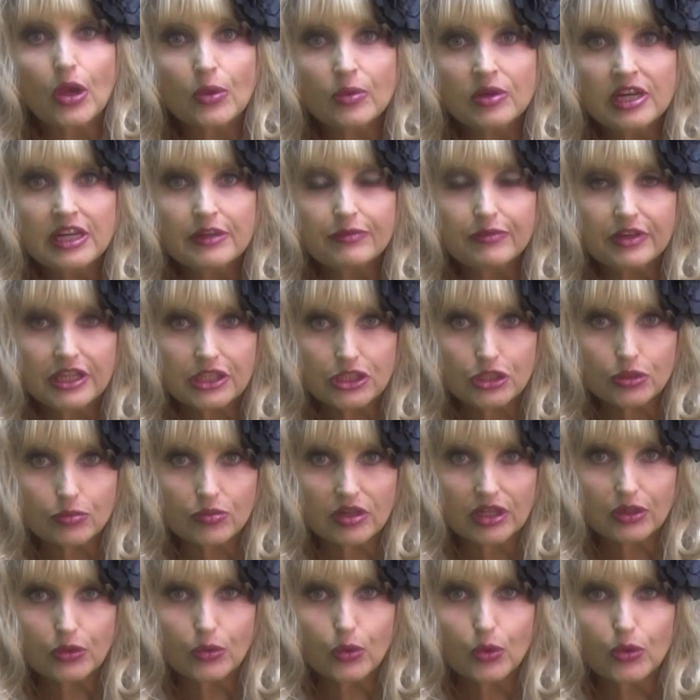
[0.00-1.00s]
only feature
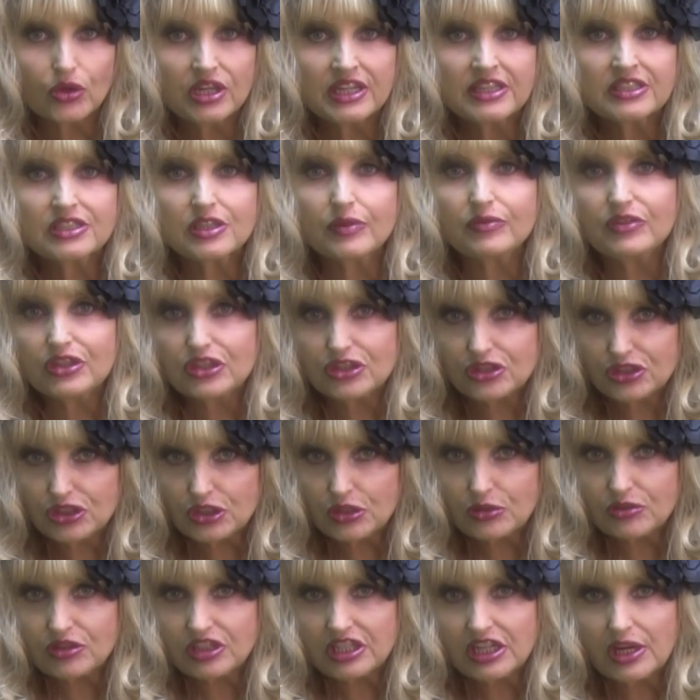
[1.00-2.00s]
recordings of the
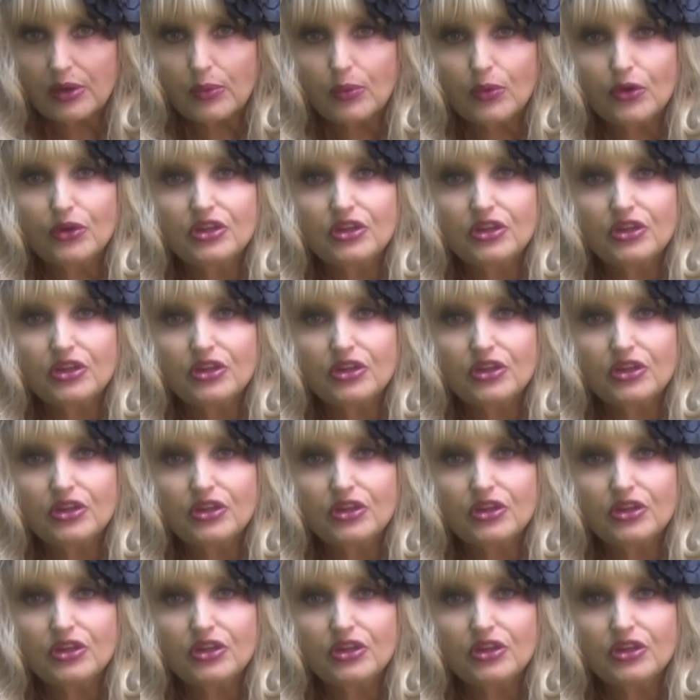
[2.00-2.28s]
studio